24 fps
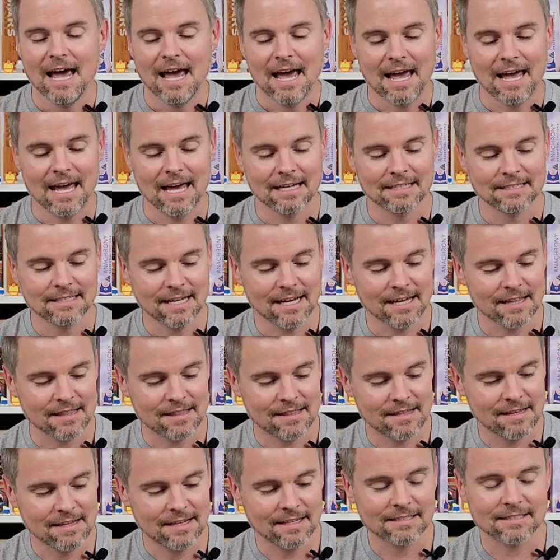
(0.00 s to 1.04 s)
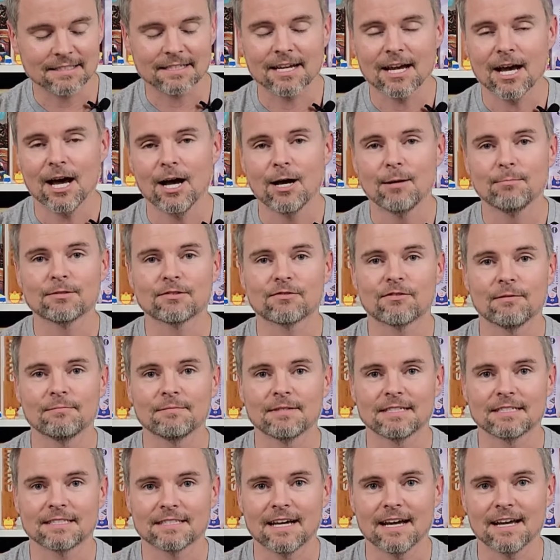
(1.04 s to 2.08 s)
And uh, this comes from
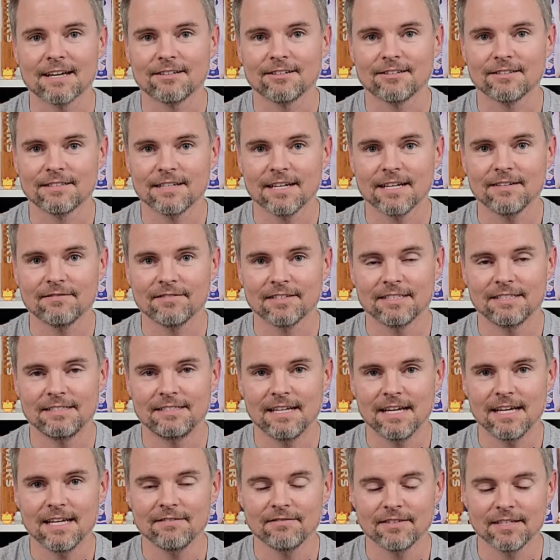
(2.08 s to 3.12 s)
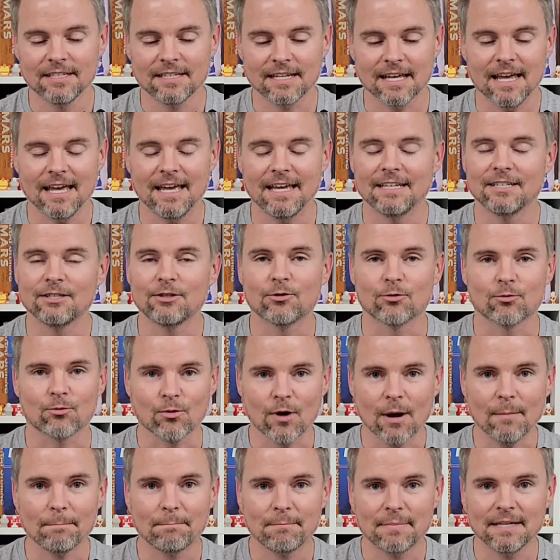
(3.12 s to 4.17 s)
designer David David and
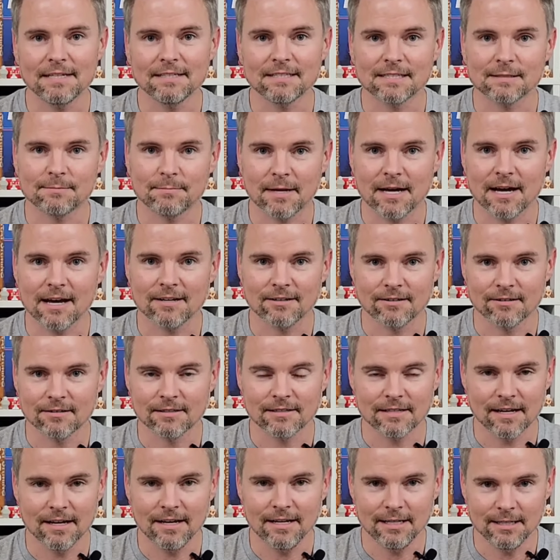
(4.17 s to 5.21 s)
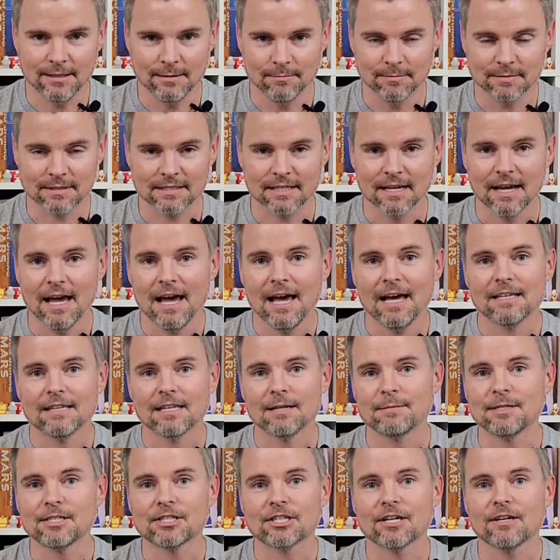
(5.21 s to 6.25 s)
Grumpy Spider Games.
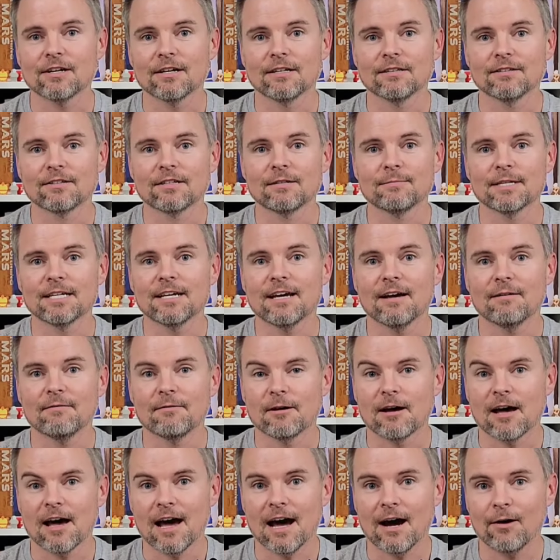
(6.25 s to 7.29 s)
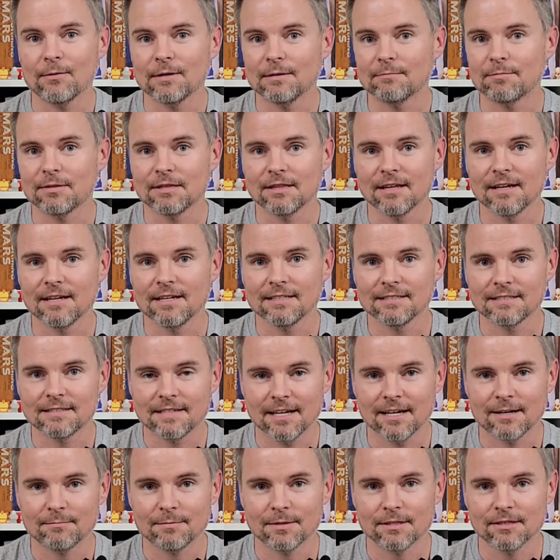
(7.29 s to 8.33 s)
Let me show you a little bit of how it plays
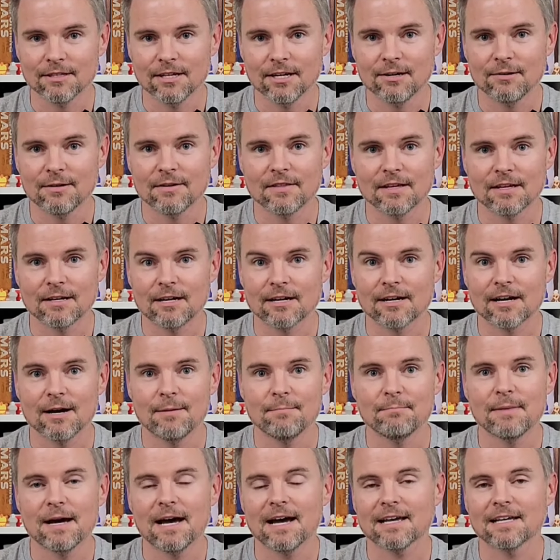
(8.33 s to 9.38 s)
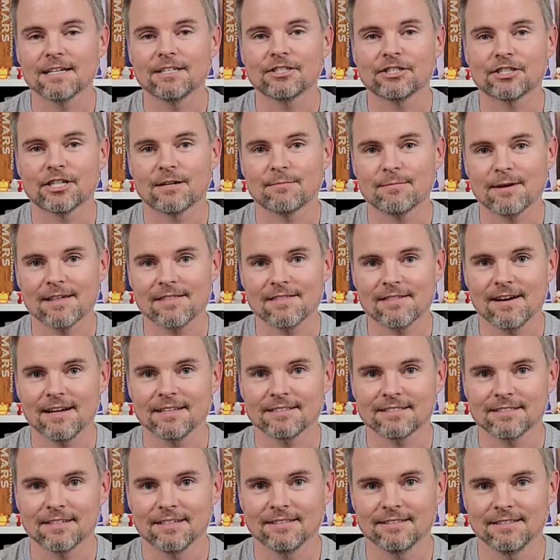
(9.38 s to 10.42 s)
down below, and then I'll come back and share my
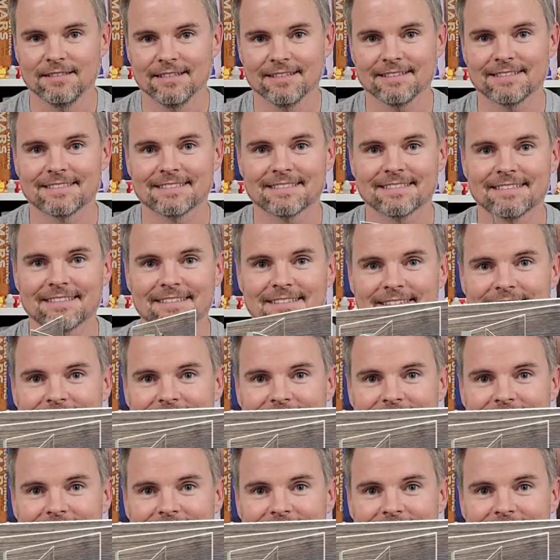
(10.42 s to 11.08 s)
thoughts on this.